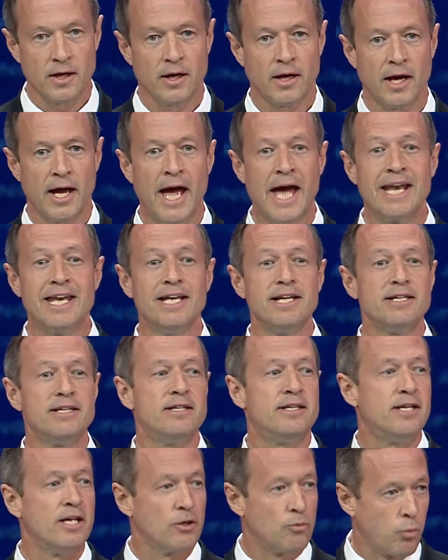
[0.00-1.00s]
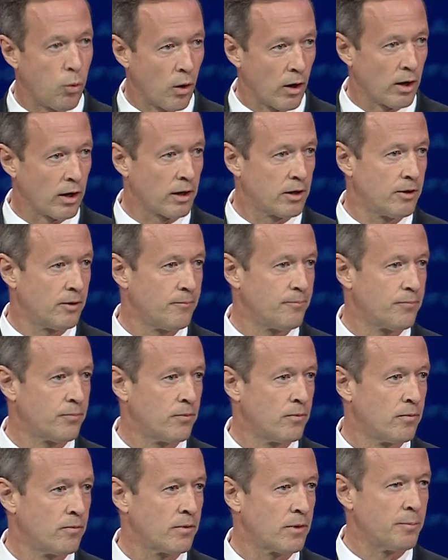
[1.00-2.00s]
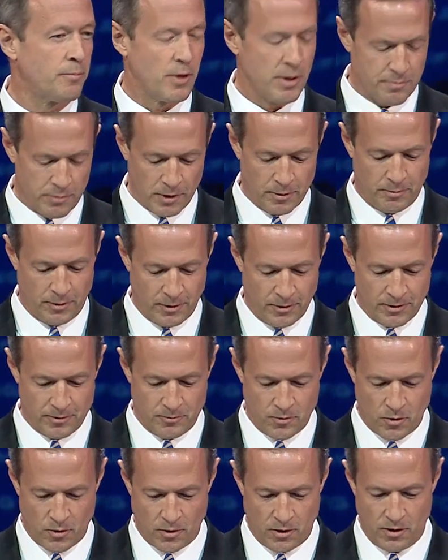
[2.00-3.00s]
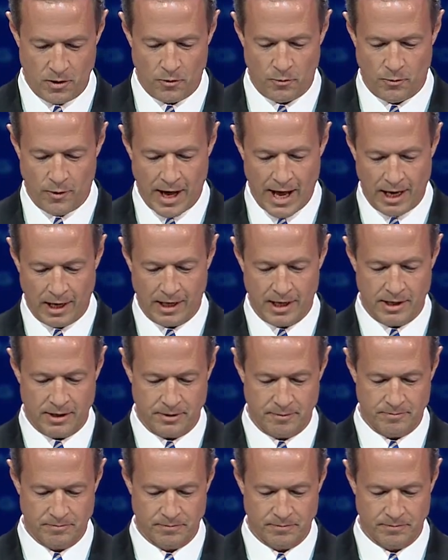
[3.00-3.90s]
And it did work. The people of Baltimore rallied.